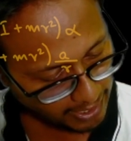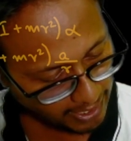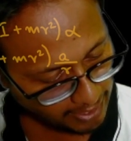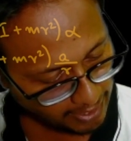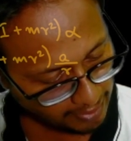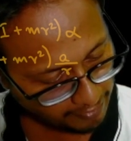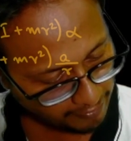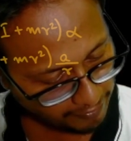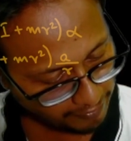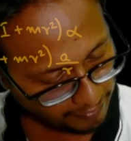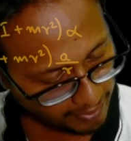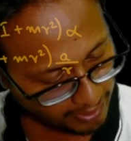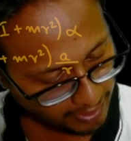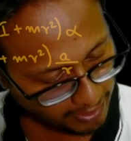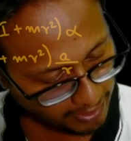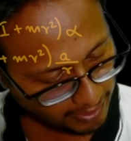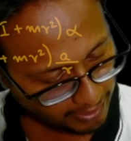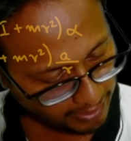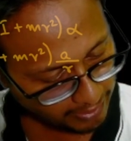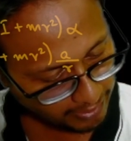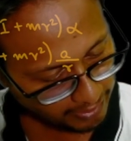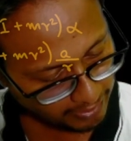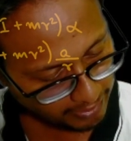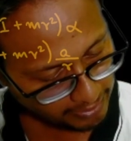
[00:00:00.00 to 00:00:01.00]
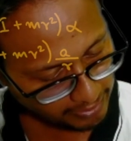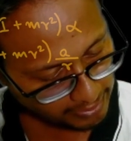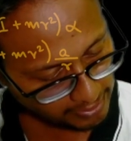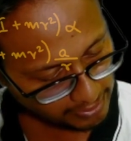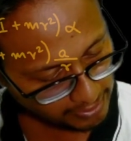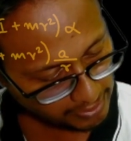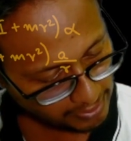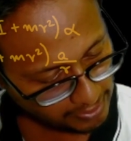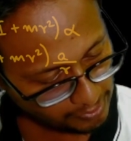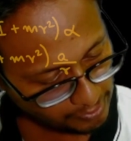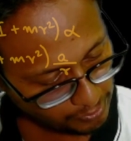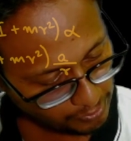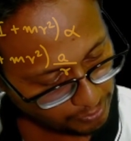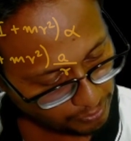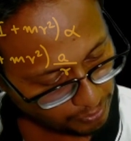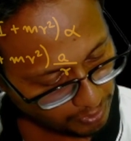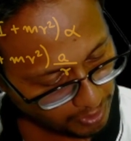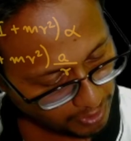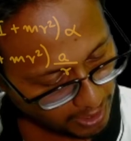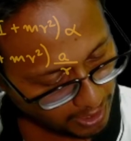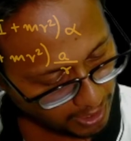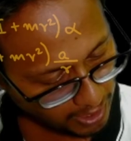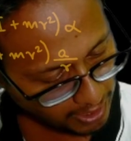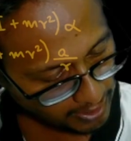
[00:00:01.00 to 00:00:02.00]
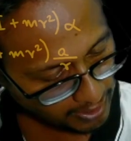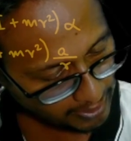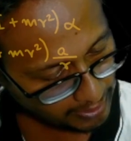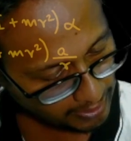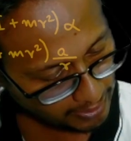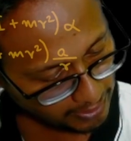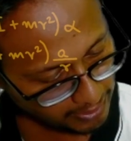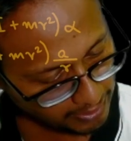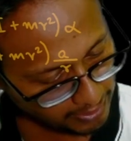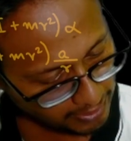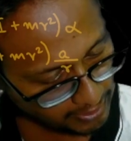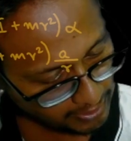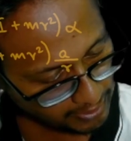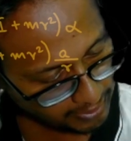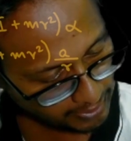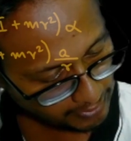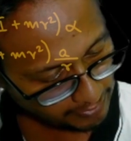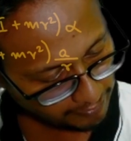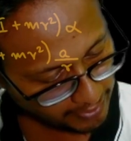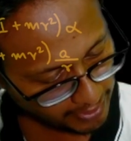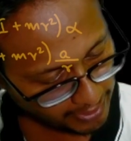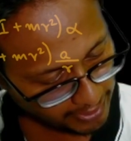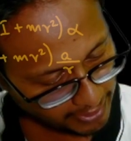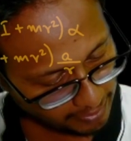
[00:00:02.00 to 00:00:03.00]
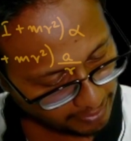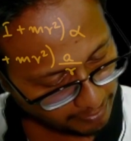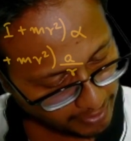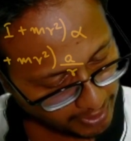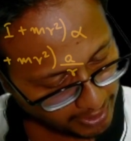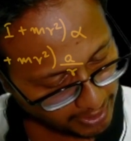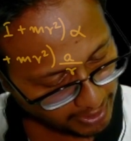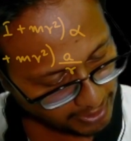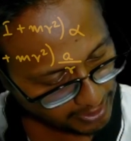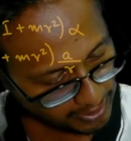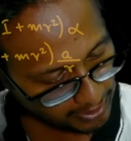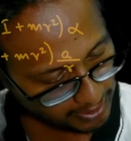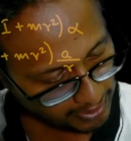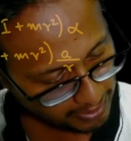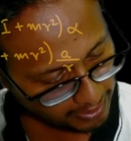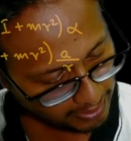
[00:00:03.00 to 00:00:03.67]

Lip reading: alpha into r divided by